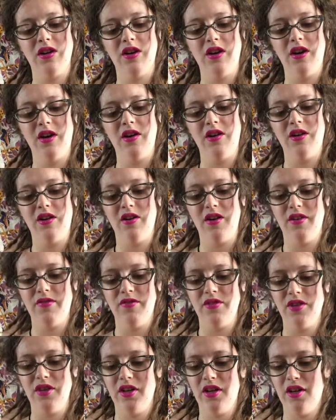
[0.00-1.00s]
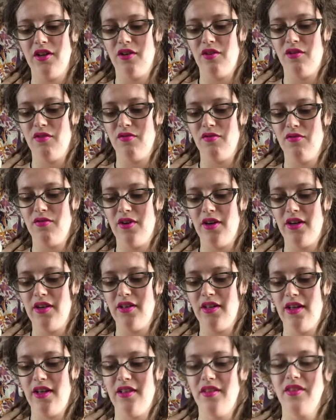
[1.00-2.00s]
I don't know, I feel like I don't
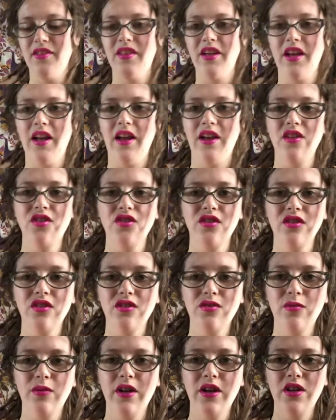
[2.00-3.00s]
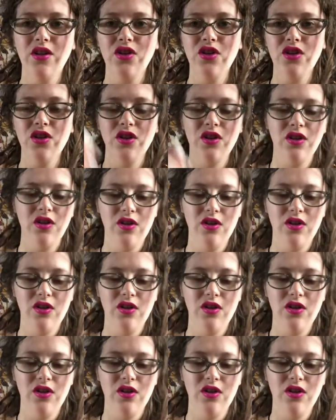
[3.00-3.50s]
find that. The Ageless Witch,